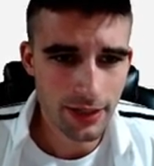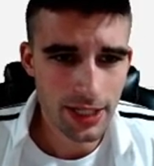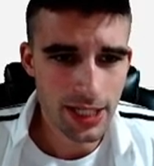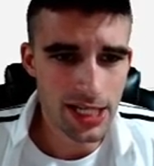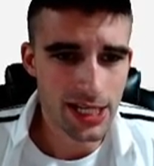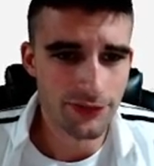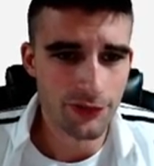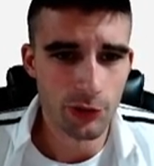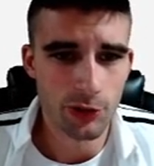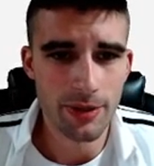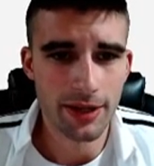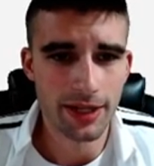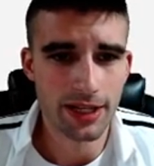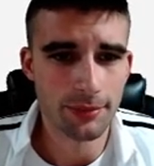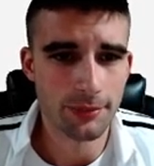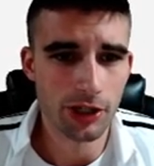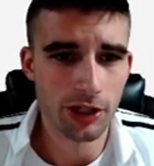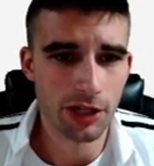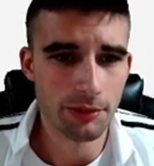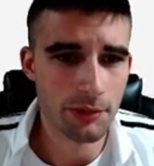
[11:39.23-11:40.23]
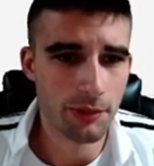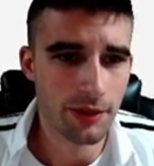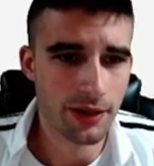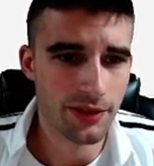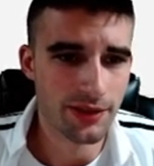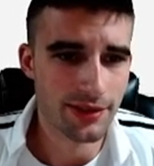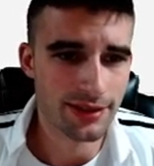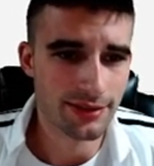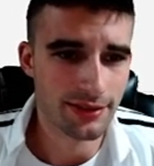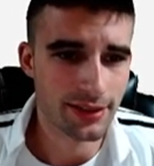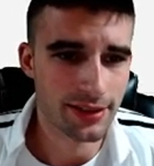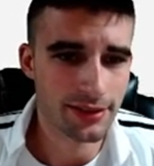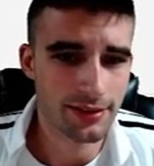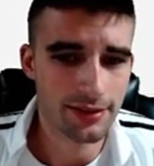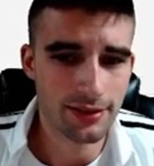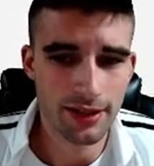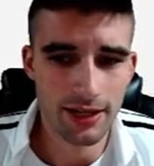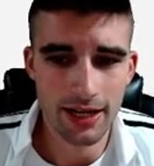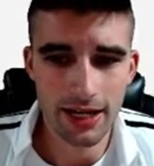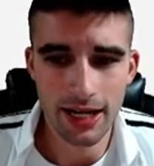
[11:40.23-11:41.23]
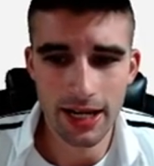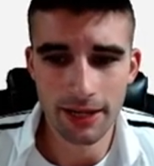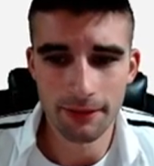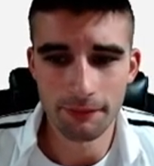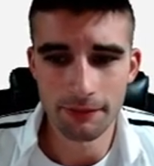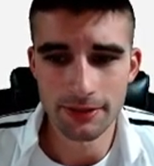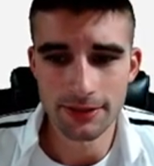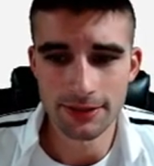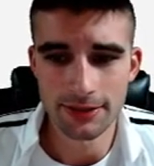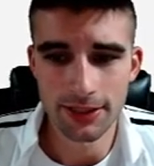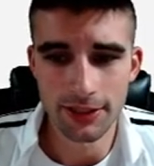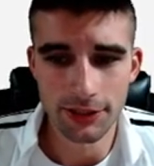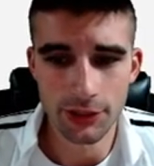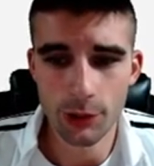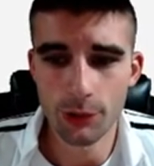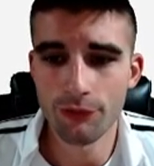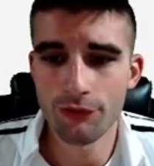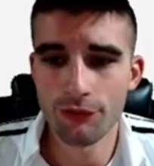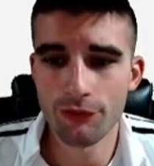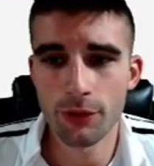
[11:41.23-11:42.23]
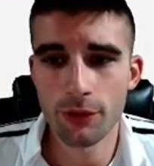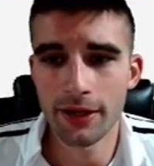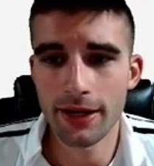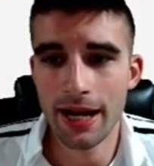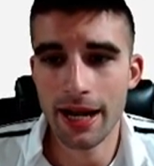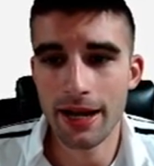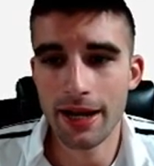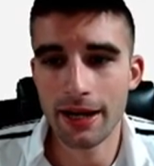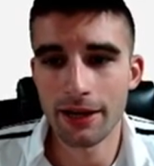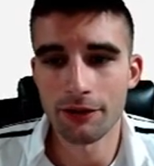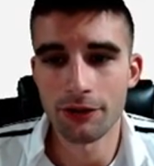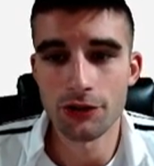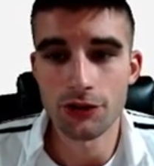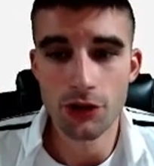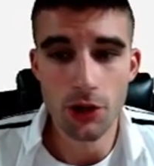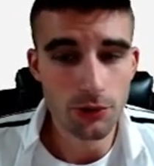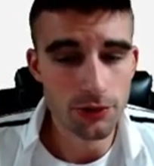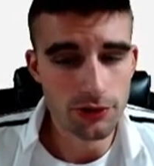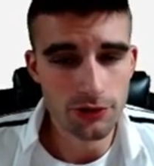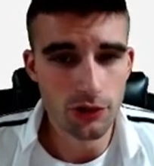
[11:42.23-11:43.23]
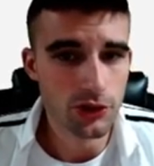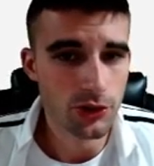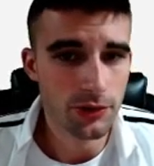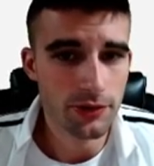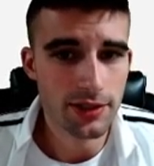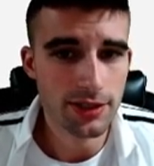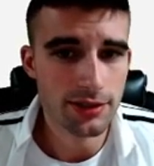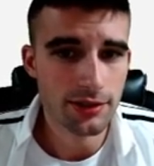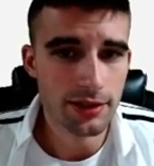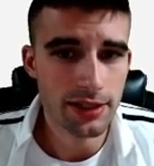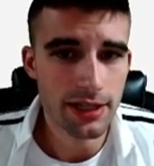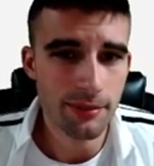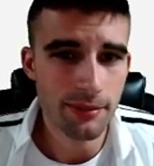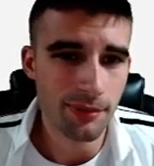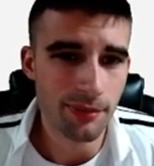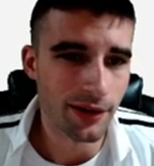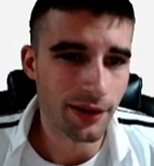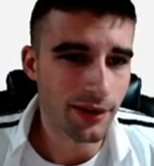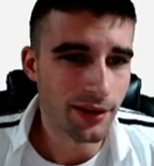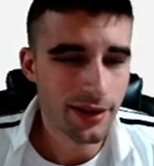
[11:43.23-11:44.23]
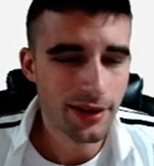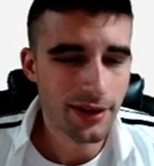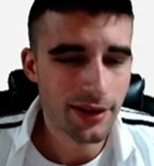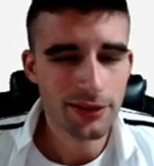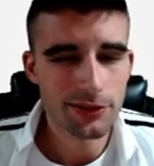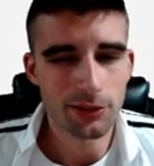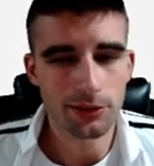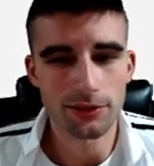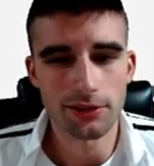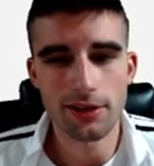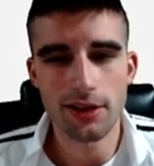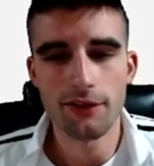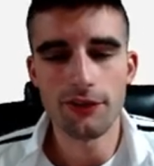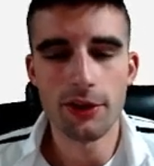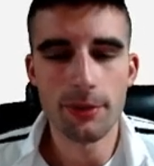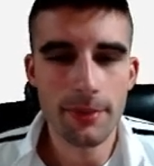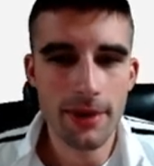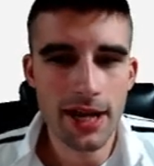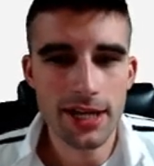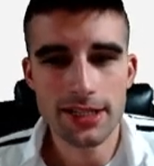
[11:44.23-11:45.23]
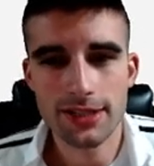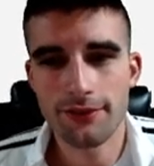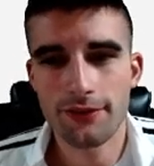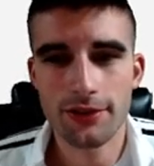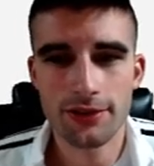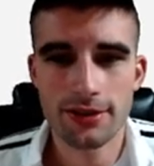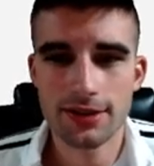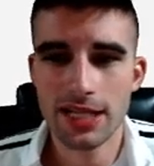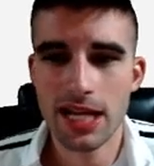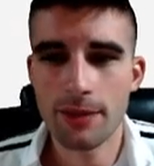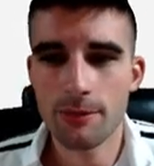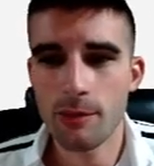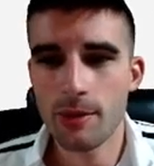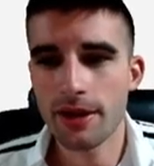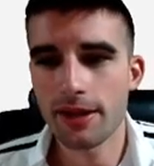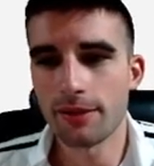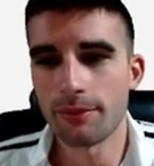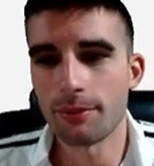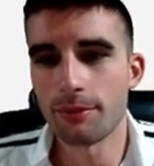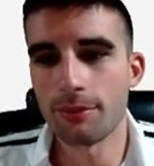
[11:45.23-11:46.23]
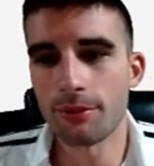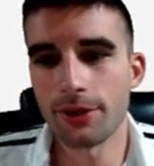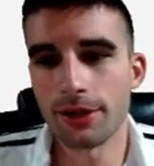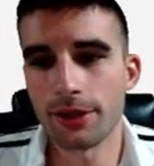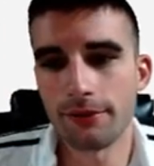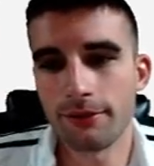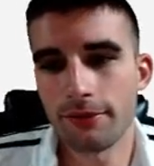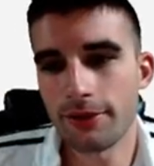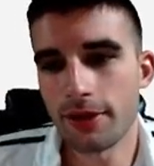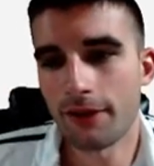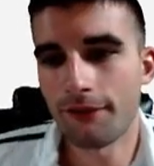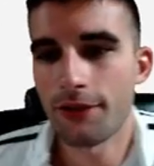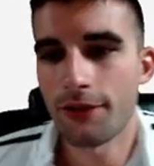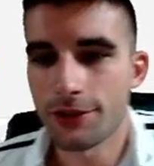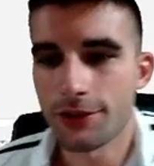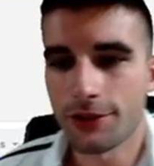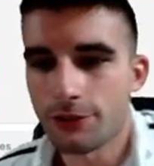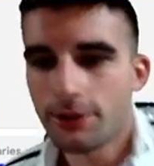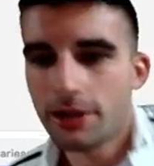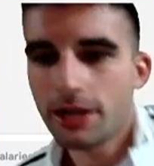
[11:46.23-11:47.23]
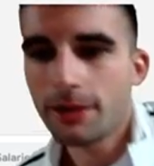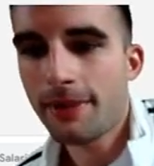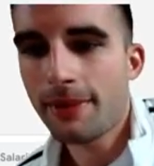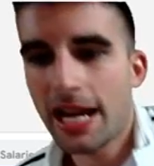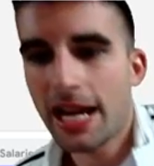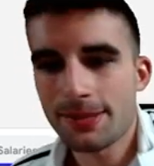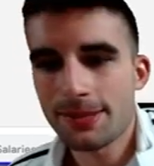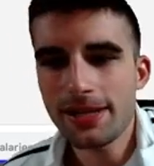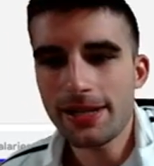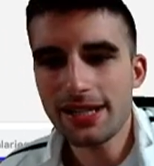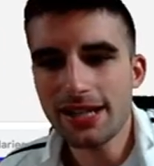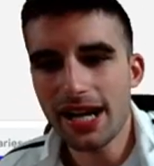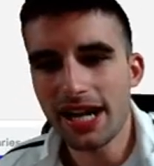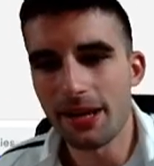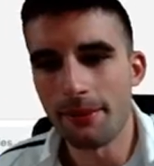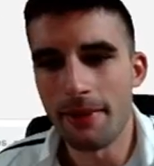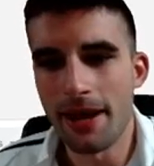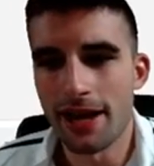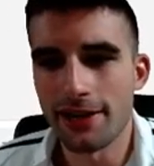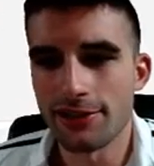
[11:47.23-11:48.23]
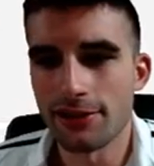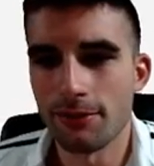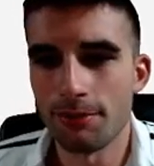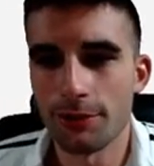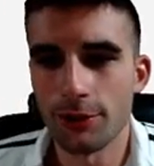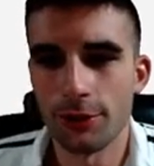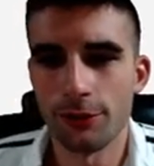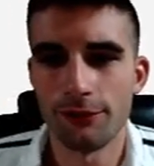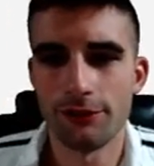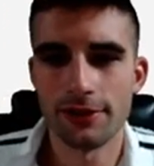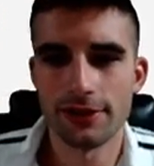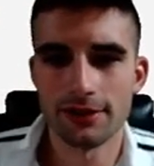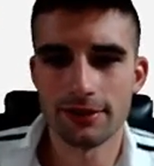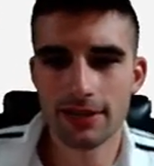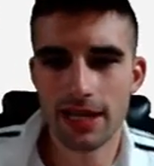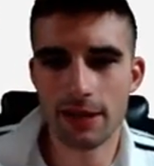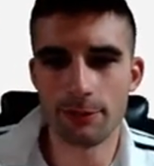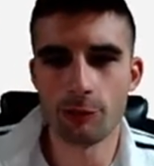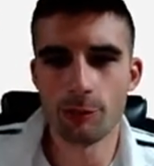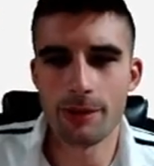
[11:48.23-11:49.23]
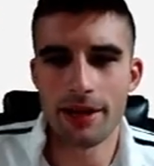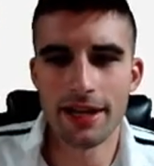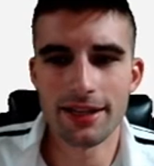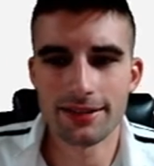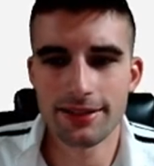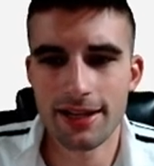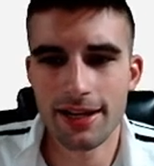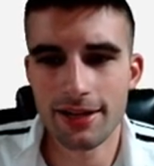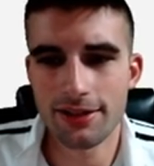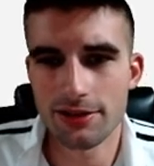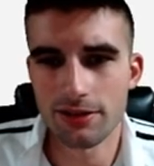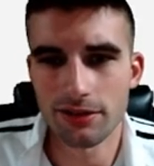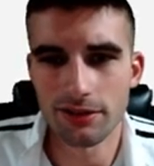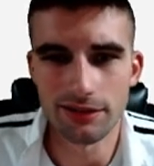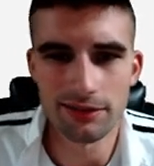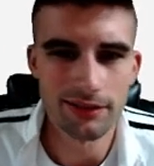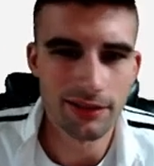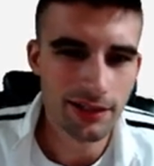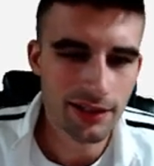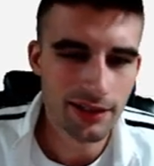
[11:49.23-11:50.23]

And if you want to make him your RB1 in this slate, I would say go for it. Aaron Jones is also on this slate, but don't love the matchup versus Tampa Bay. They've been pretty tough versus running backs, but he's kind of matchup-proof. He's a capable pass catcher.